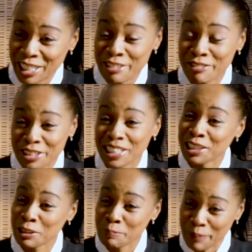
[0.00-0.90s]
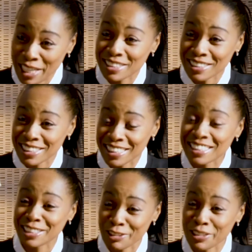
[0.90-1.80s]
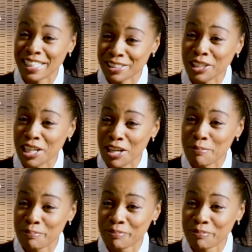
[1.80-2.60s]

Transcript: And I feel like the best is still yet to come.